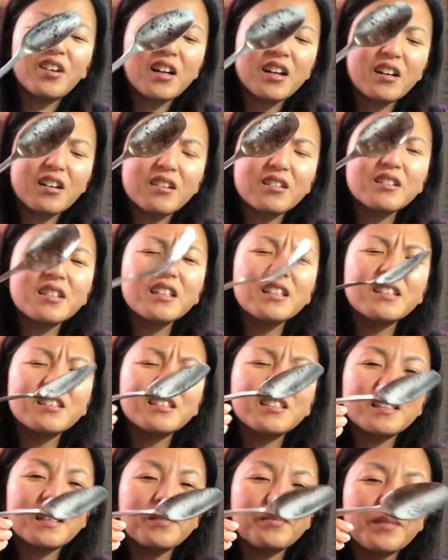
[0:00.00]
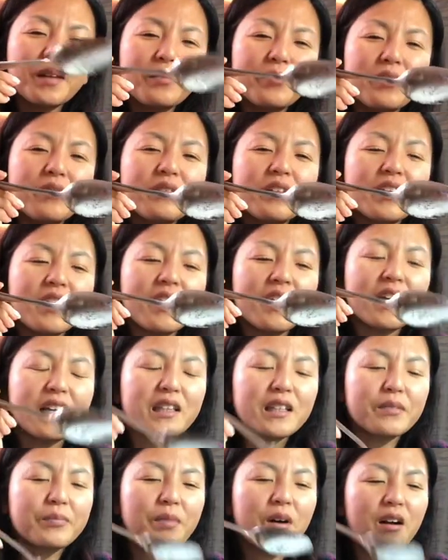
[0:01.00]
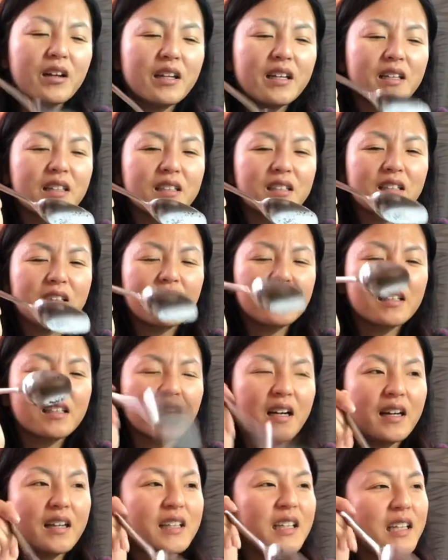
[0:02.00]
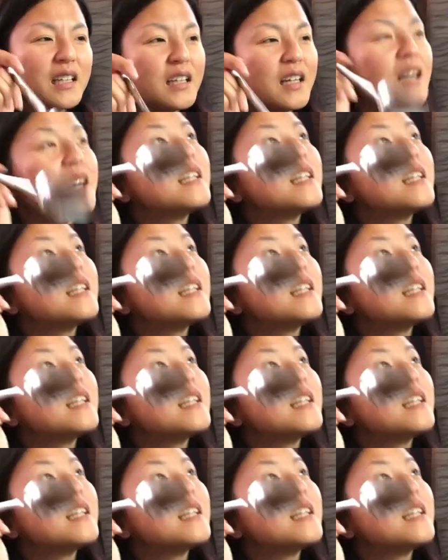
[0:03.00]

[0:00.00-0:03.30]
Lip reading: I hardly use it. Maybe when I have to pot it in a like tiny